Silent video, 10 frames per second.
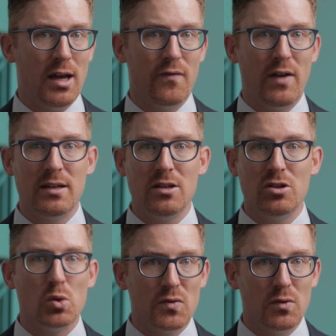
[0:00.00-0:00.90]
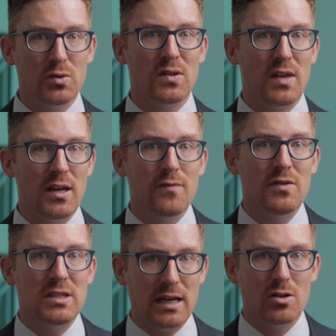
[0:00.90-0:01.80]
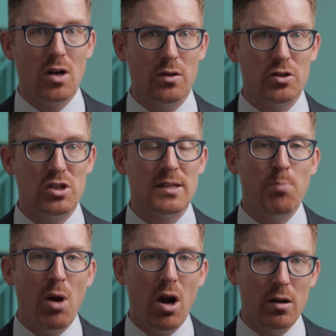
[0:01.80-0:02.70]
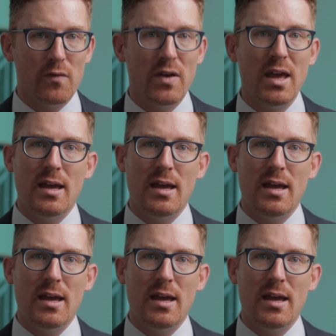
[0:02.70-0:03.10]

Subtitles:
I find it useful to think of technology as part of